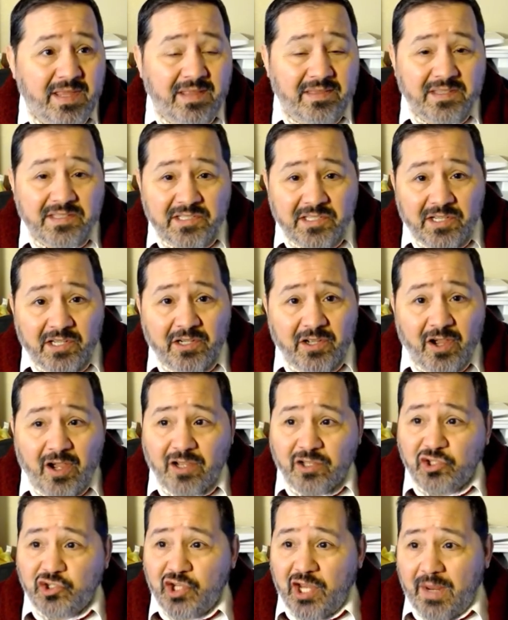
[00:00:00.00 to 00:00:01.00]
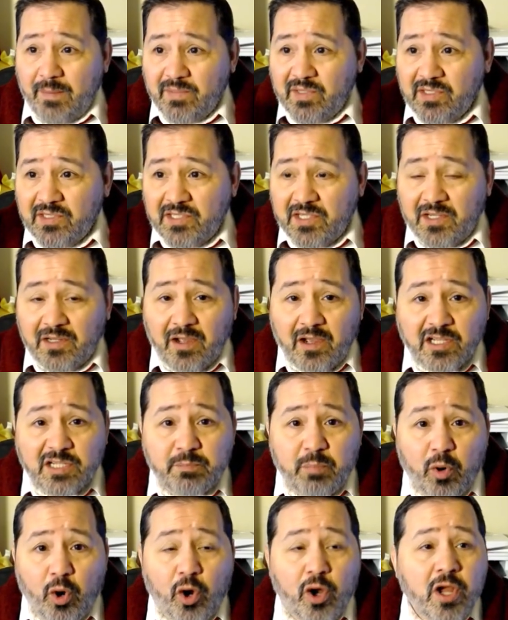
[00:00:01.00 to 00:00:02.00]
at the synagogues, James at the synagogues,
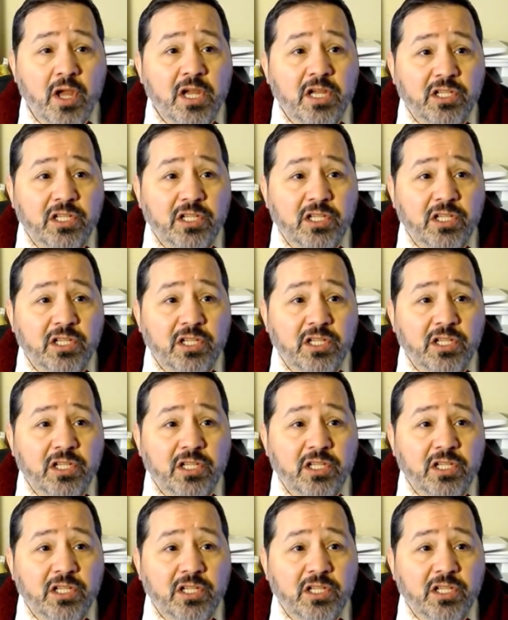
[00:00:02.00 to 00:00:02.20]
Paul.